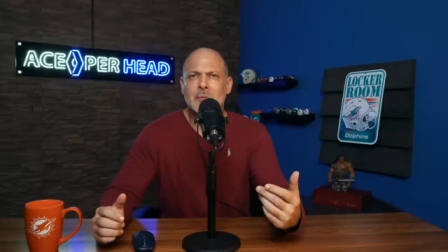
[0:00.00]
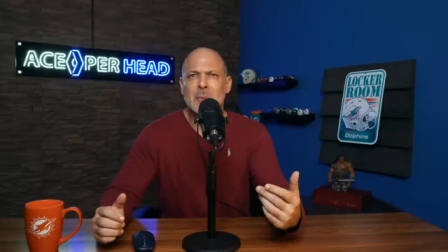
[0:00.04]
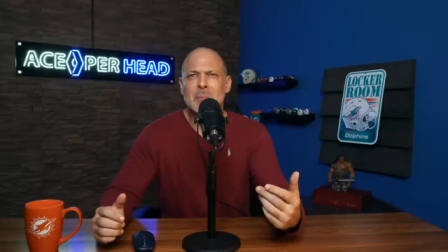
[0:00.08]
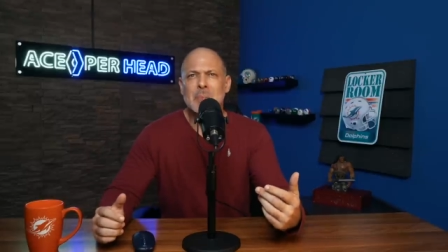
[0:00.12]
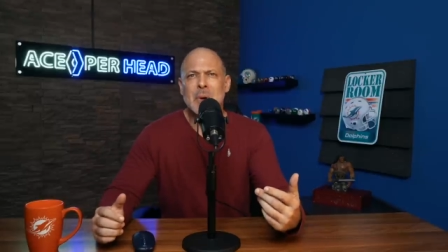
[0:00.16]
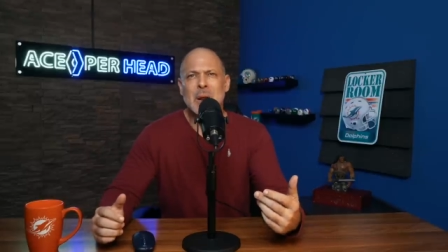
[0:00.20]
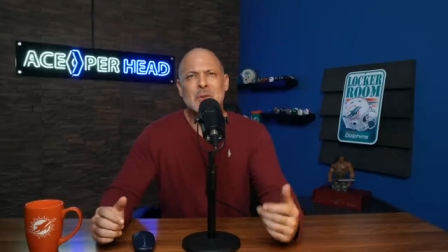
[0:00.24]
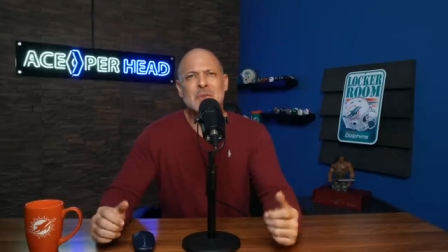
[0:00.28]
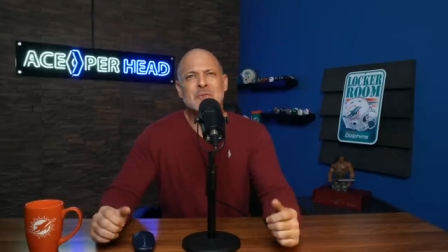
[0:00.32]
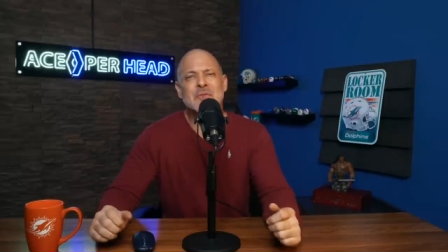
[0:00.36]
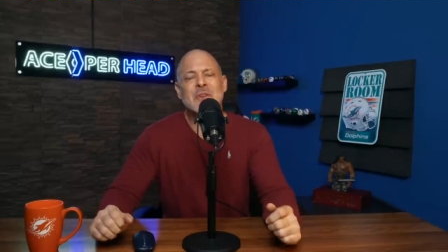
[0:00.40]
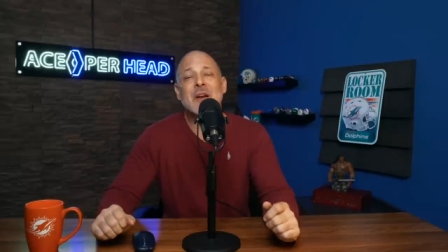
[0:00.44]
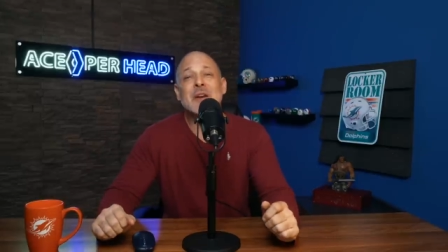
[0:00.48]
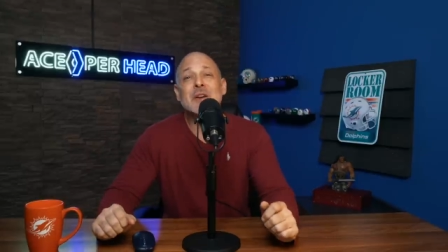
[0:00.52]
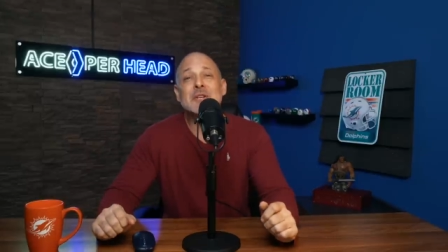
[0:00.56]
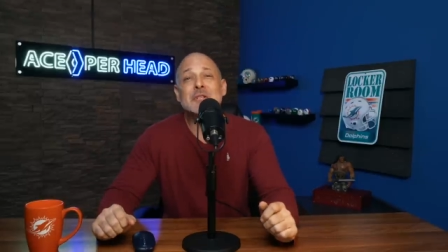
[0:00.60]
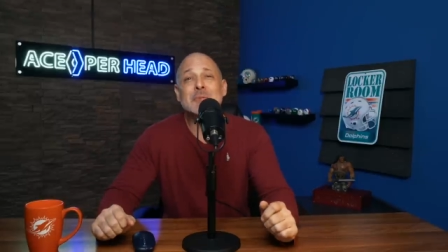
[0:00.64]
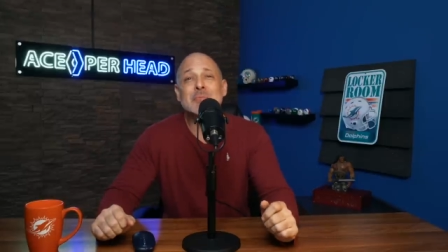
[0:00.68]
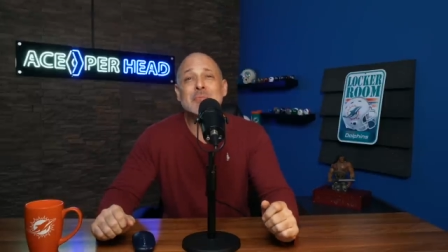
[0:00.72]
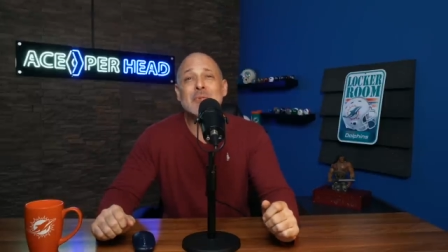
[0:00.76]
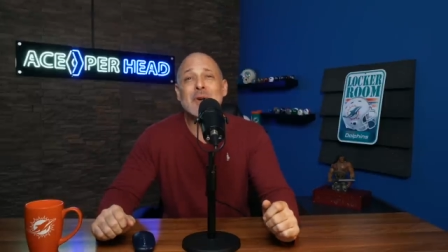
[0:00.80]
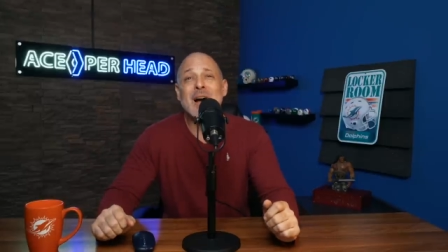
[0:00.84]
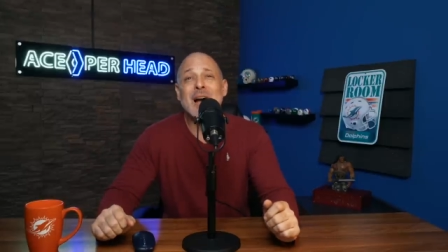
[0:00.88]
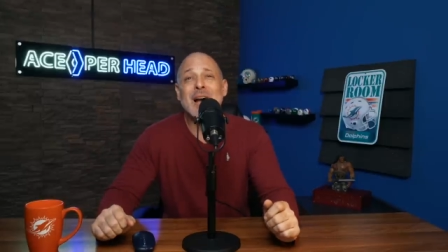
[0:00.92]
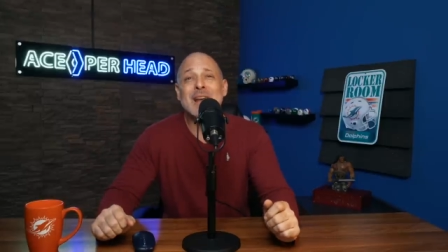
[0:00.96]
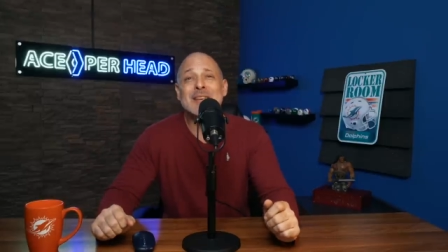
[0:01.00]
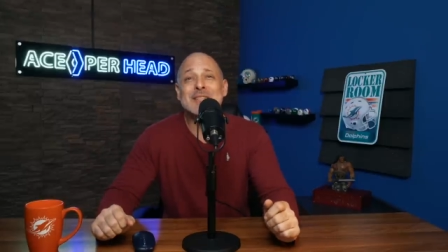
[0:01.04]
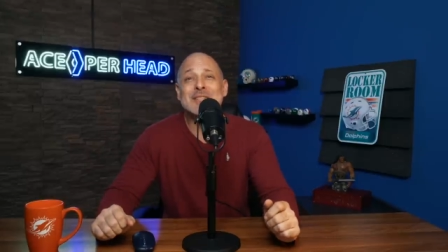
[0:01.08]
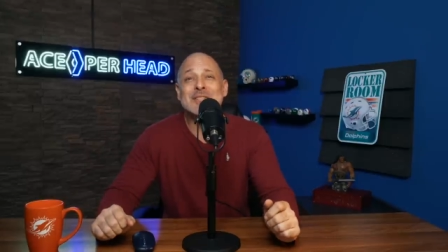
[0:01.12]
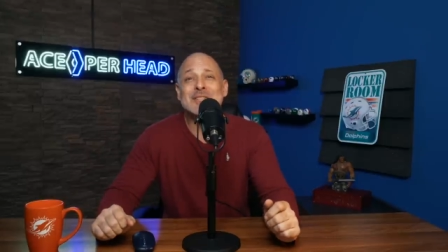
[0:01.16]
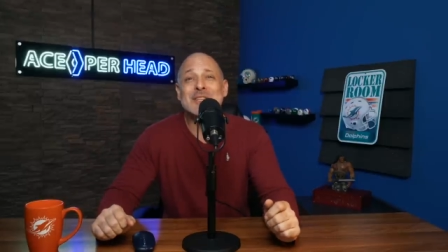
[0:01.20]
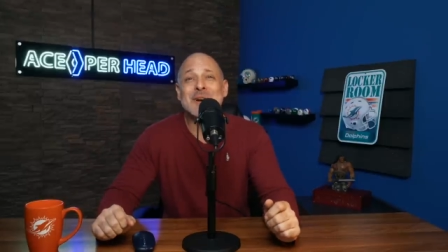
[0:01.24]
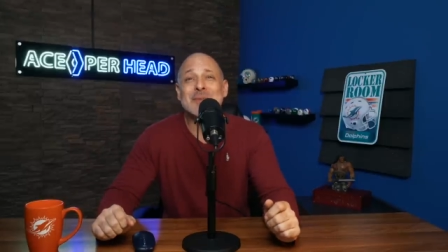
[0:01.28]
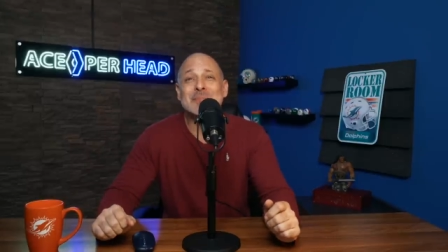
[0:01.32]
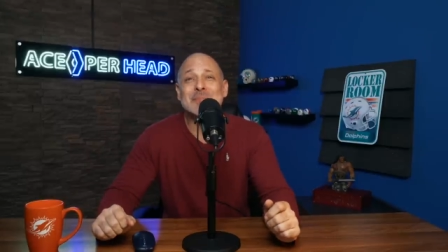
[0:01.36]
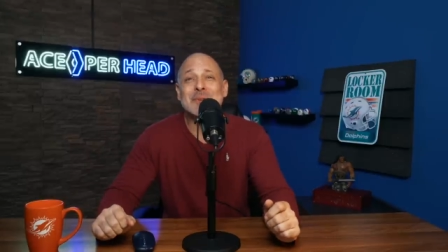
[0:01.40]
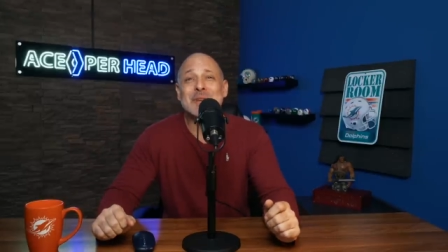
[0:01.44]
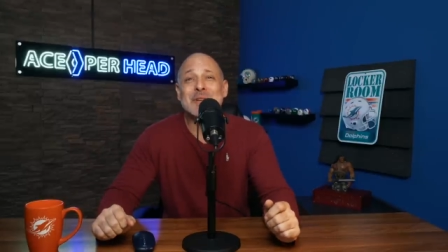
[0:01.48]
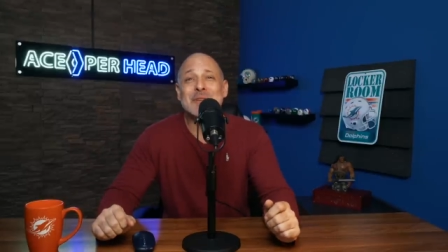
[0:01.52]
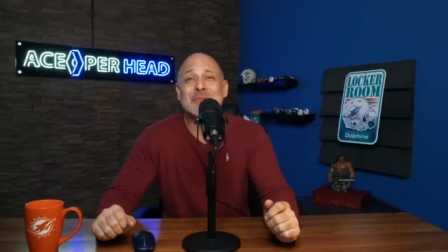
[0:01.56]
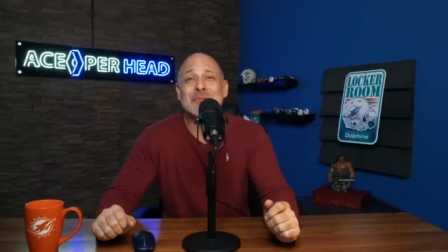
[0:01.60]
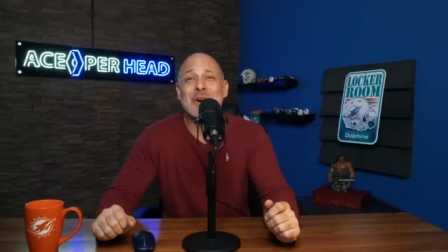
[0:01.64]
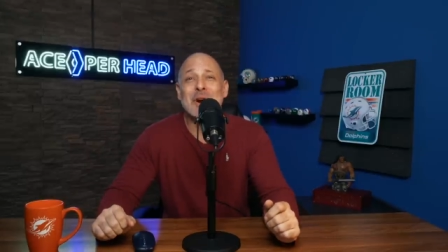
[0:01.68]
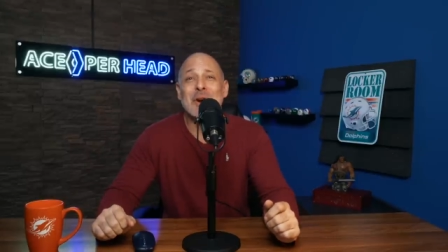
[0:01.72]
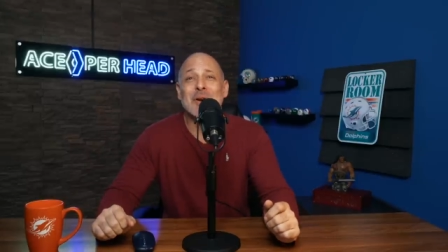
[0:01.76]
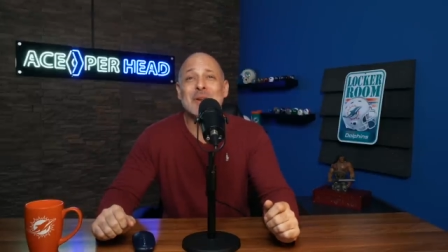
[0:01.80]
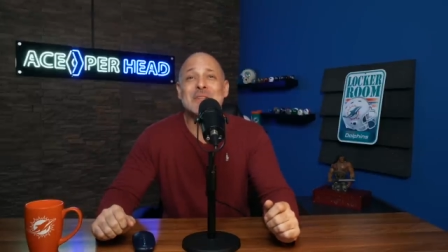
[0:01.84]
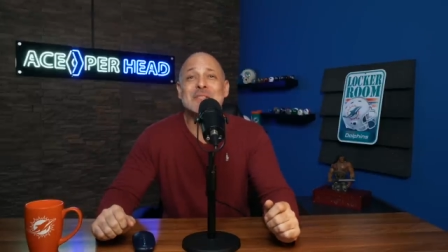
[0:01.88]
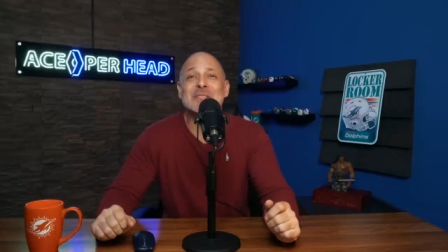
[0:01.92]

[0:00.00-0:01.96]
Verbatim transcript: But I was very surprised at something he wrote.